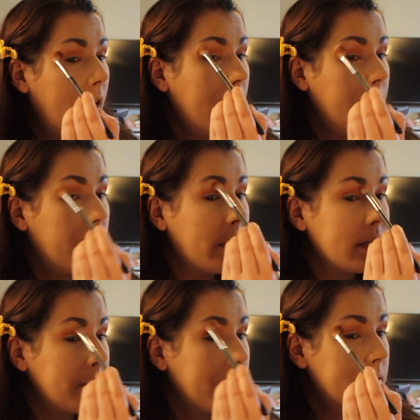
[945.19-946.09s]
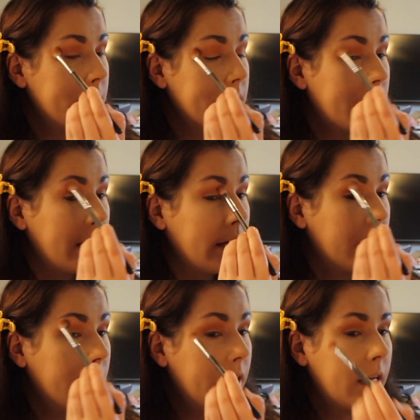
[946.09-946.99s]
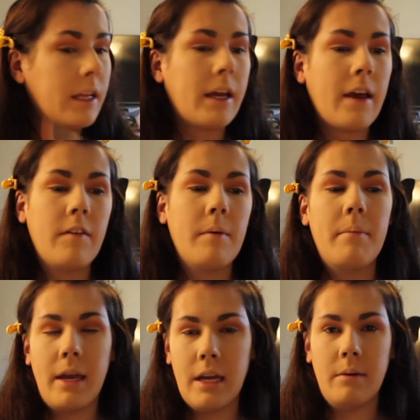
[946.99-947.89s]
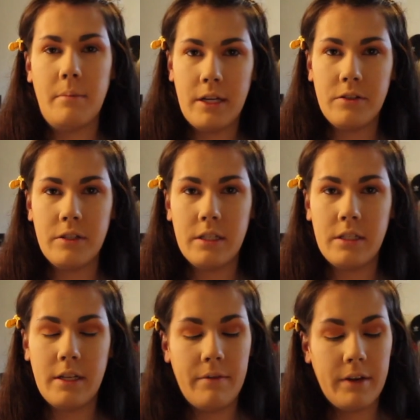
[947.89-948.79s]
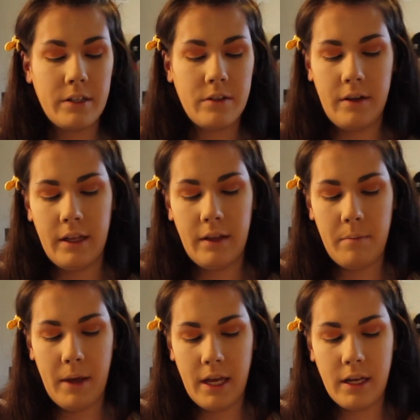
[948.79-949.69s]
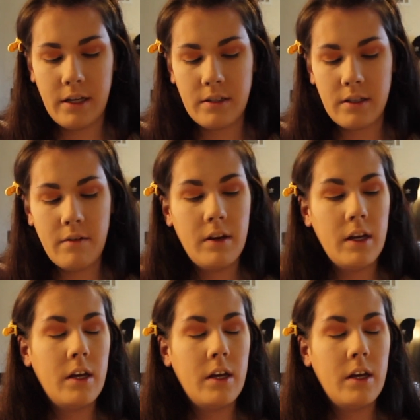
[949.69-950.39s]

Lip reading: I don't know, recipes, because I like cooking. Like, I have a baking and pastry certificate, so I love baking and stuff.